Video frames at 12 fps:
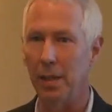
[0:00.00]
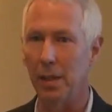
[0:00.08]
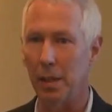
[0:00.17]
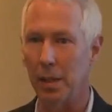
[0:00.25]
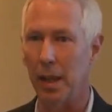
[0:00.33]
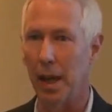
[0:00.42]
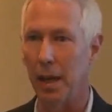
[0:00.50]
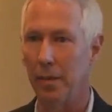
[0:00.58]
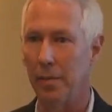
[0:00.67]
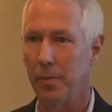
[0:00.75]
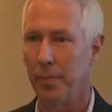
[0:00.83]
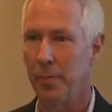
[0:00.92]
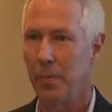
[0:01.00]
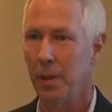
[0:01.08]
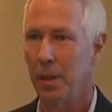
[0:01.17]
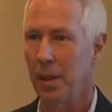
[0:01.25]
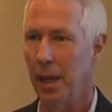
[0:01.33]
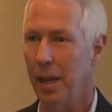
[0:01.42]
to look at?
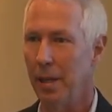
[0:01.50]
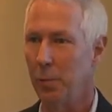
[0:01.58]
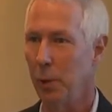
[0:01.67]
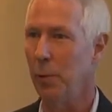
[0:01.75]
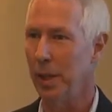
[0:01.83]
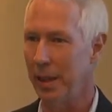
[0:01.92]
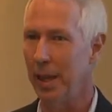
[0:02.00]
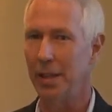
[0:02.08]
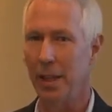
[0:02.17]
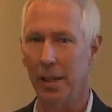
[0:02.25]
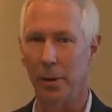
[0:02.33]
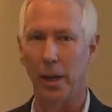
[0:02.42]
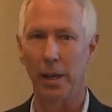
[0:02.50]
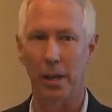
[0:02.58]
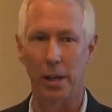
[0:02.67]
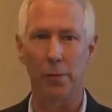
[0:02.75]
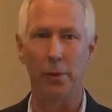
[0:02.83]
And we want that data right at our